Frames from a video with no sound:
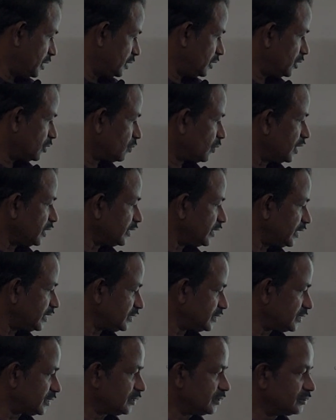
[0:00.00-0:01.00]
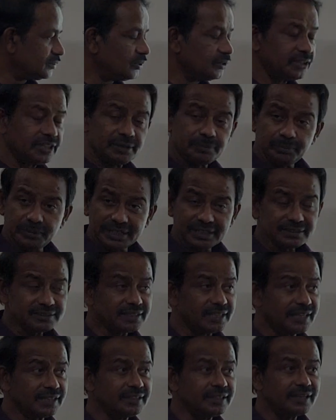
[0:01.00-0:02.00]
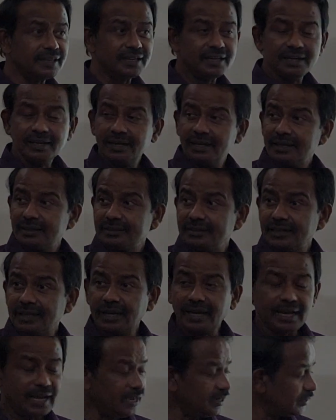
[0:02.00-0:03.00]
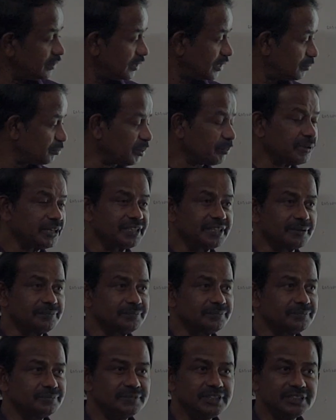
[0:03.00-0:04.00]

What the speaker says: The quantized, so it means that the angular momentum,